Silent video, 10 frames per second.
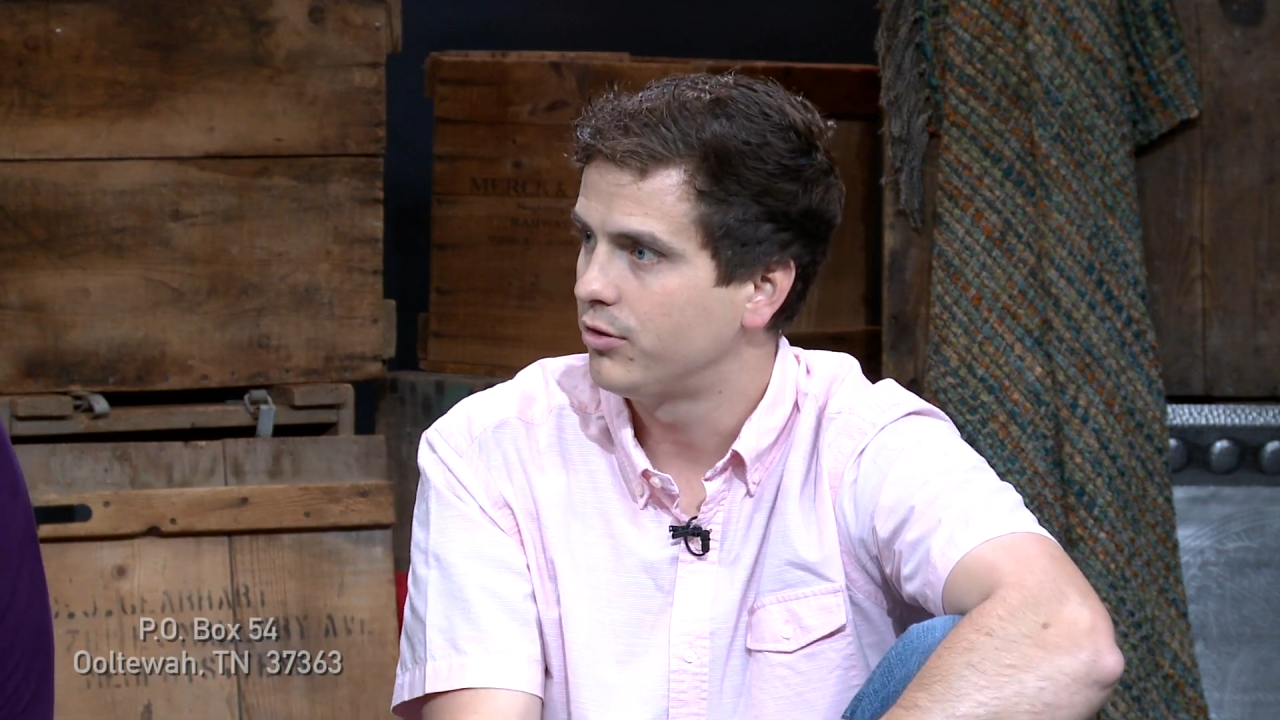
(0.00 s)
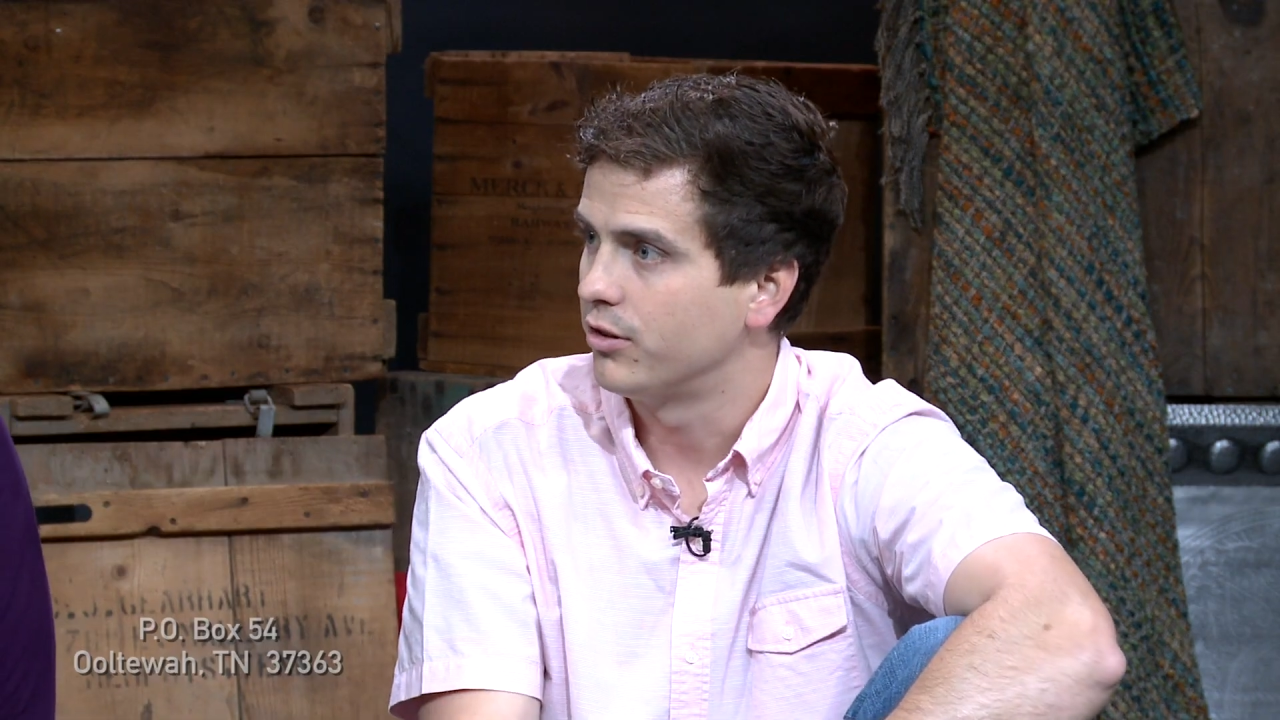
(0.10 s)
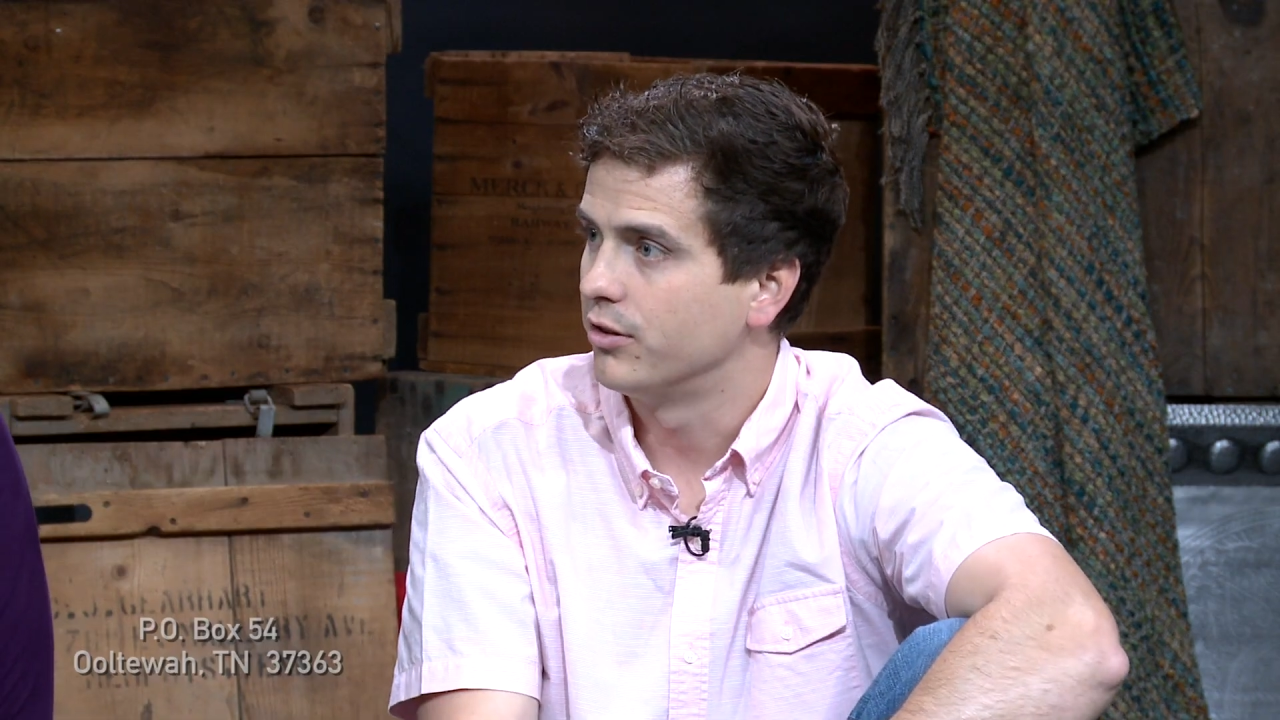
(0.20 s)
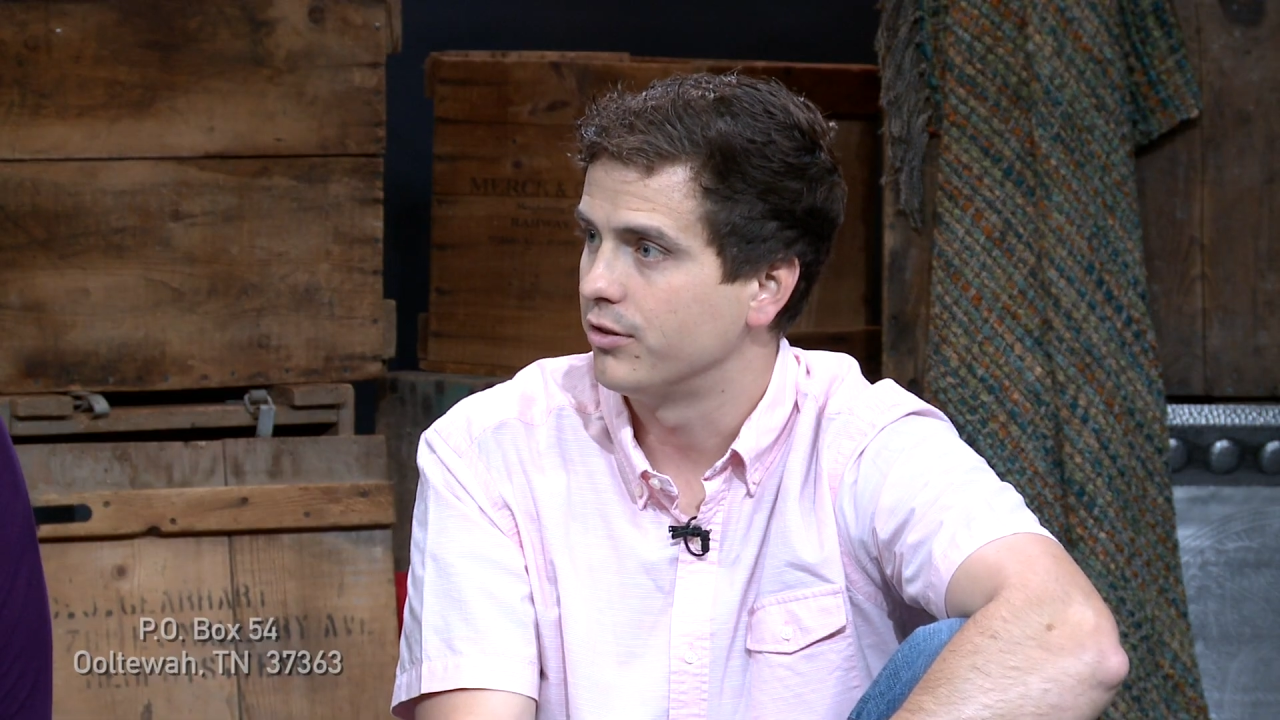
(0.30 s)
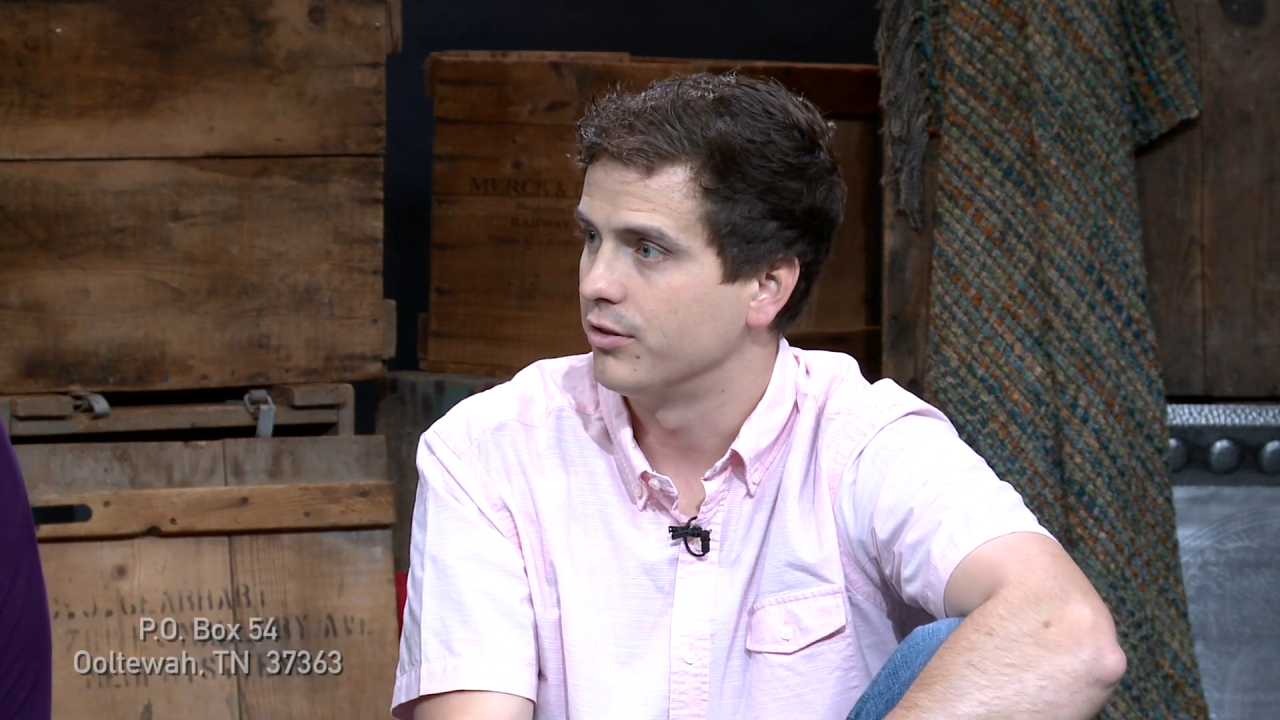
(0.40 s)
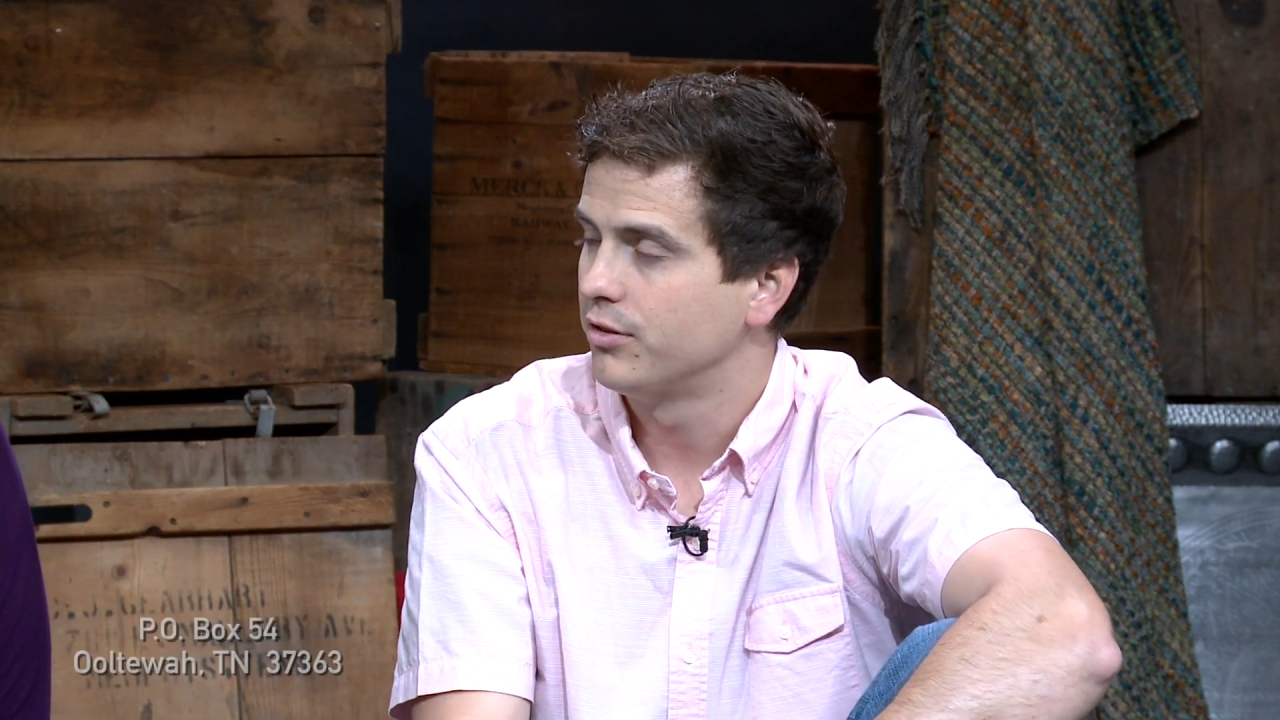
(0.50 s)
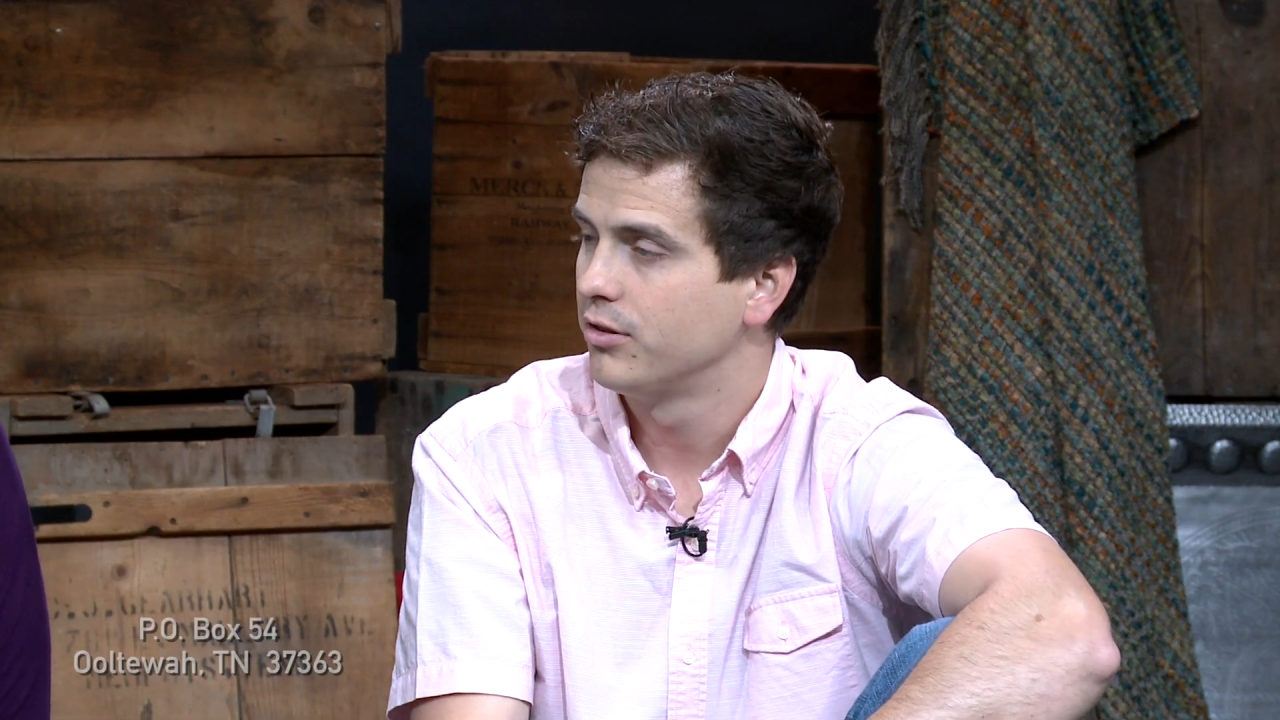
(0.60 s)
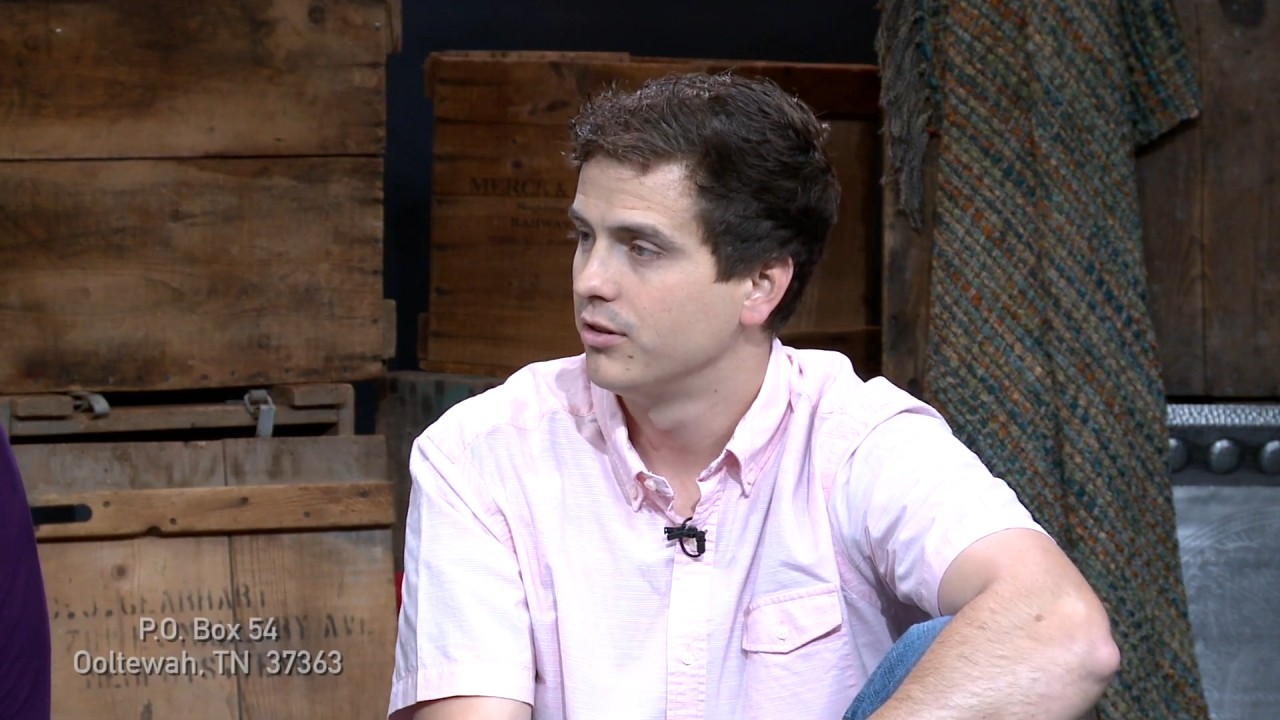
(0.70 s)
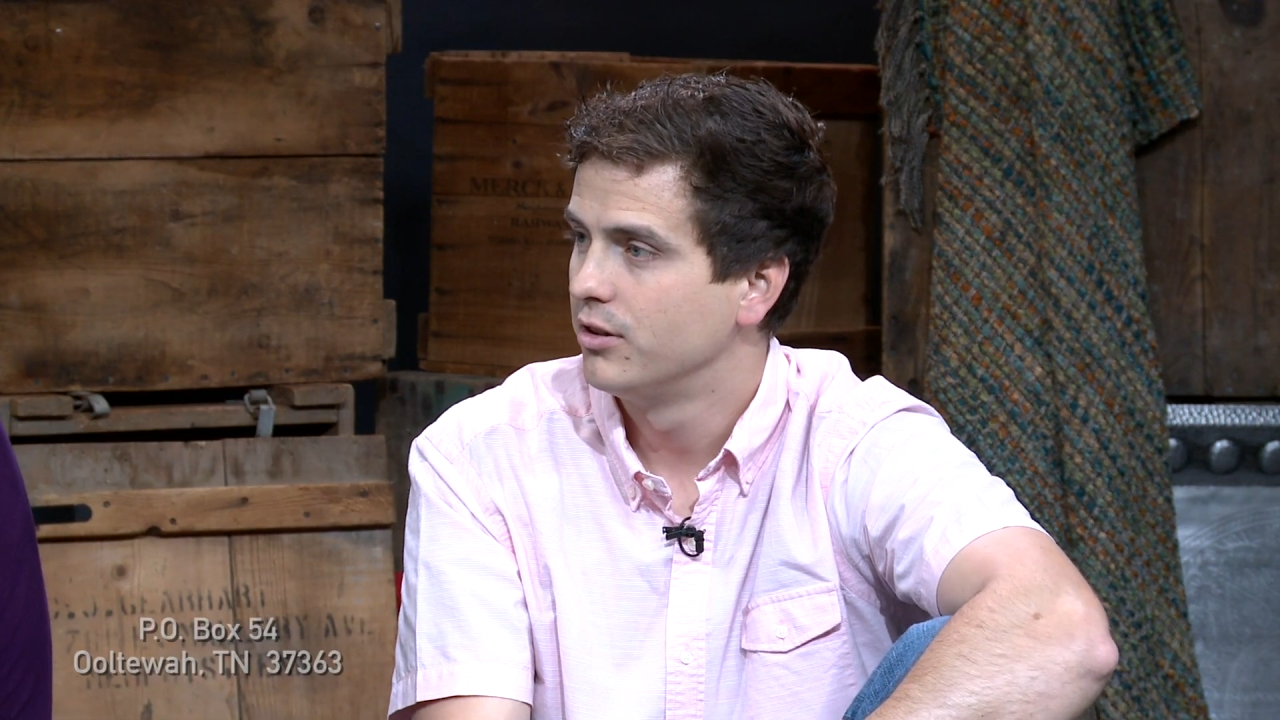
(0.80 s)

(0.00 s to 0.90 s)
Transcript: churches.